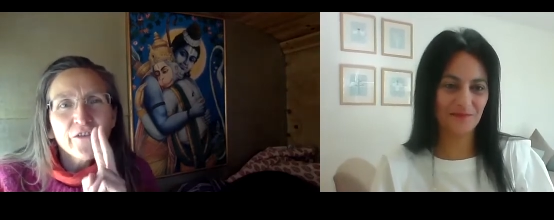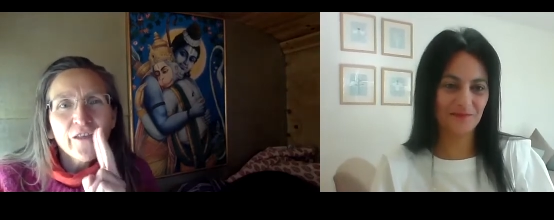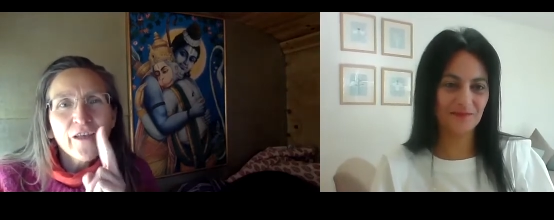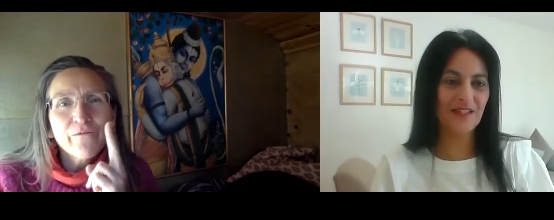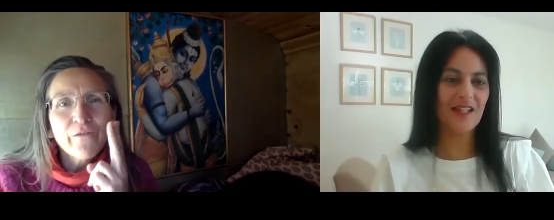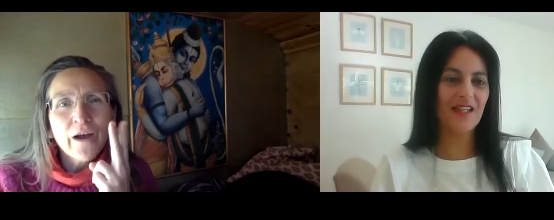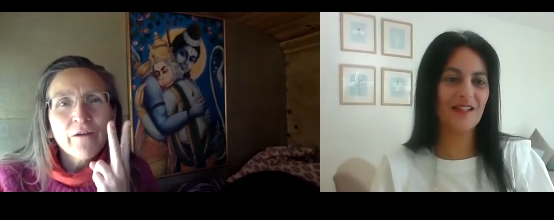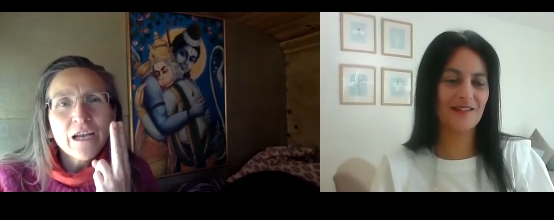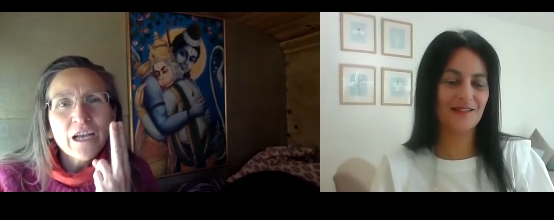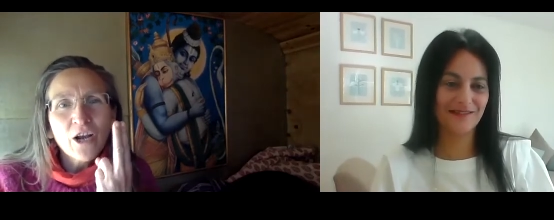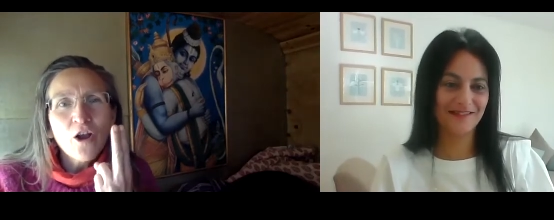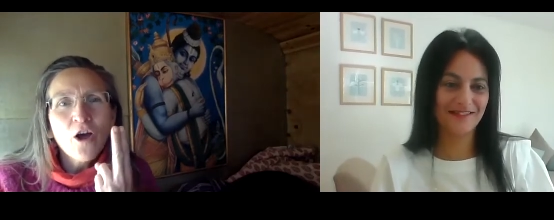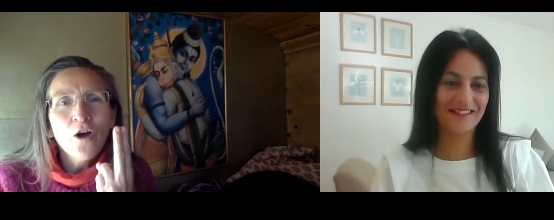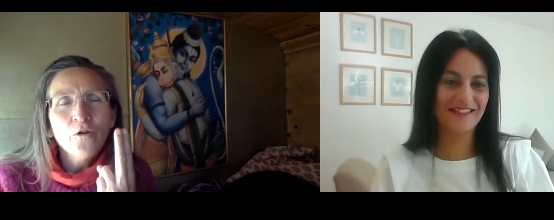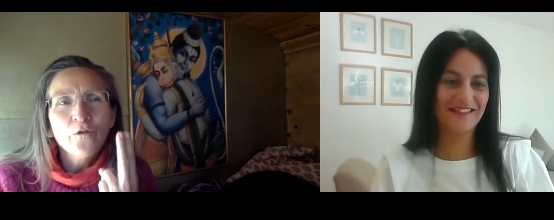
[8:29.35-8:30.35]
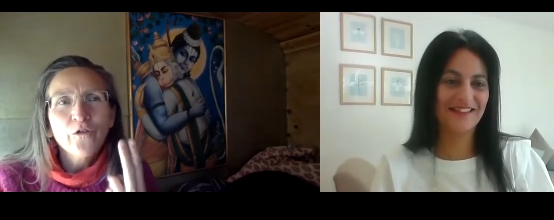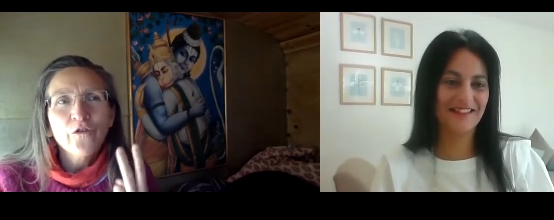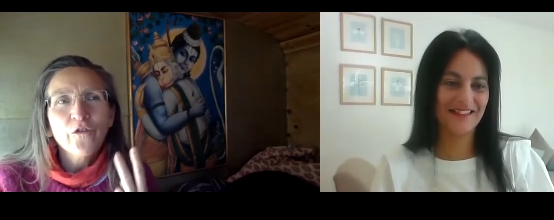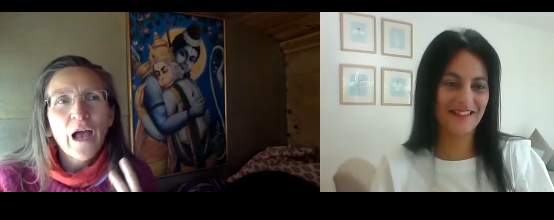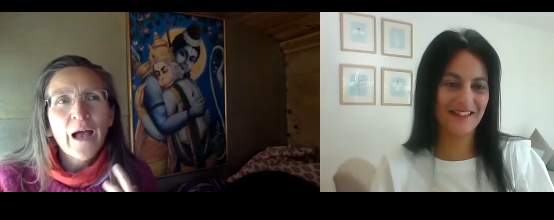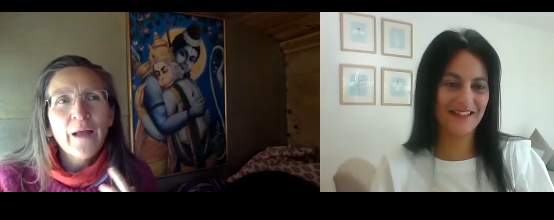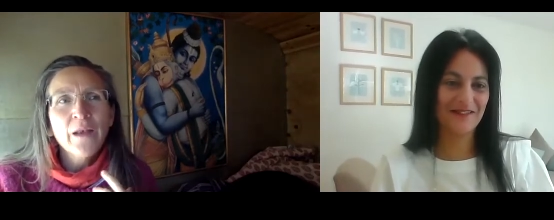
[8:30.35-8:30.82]
Speaker 1: They're very close.
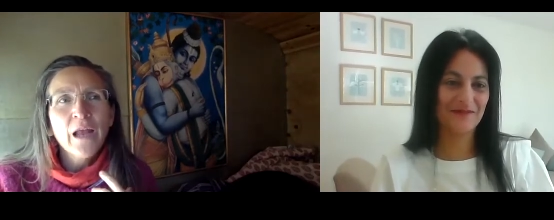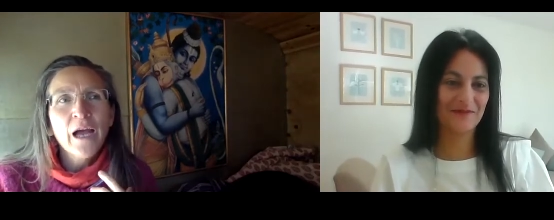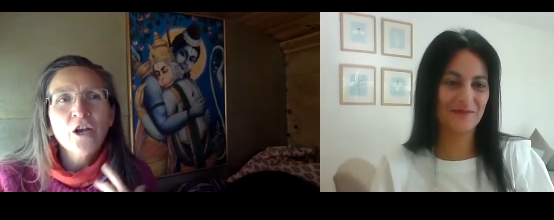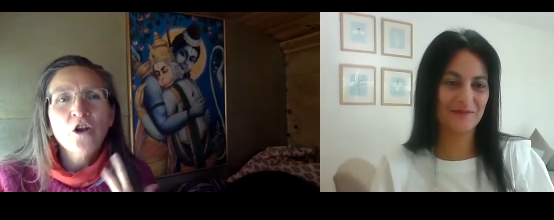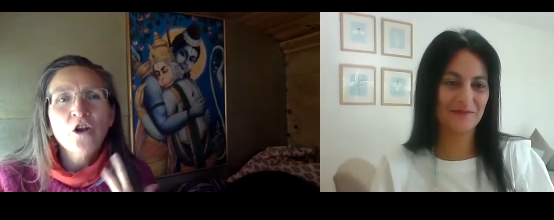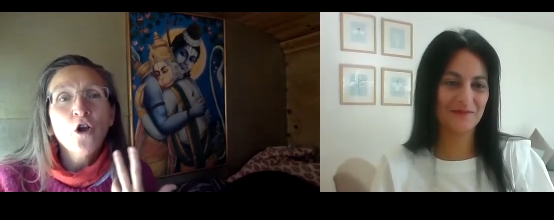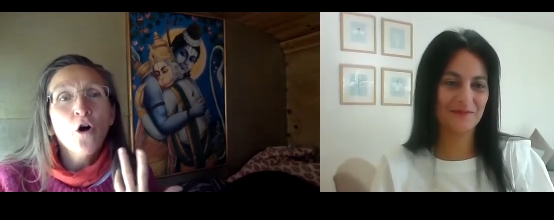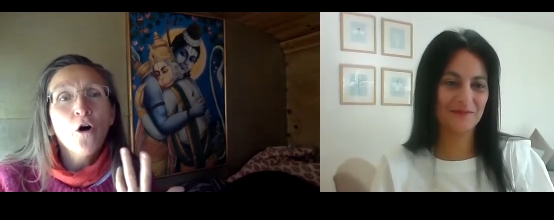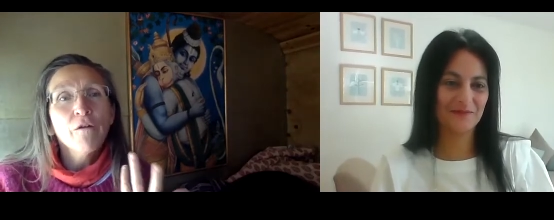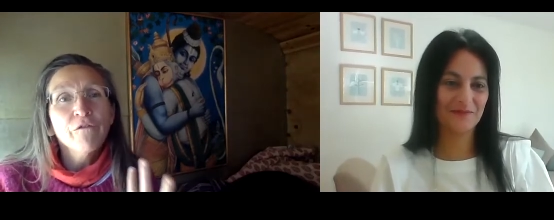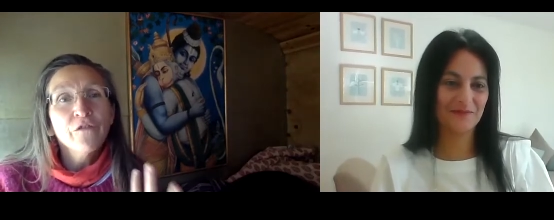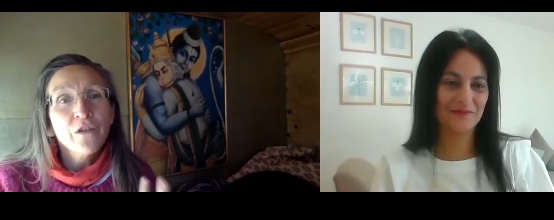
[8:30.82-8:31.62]
And, and a lot of the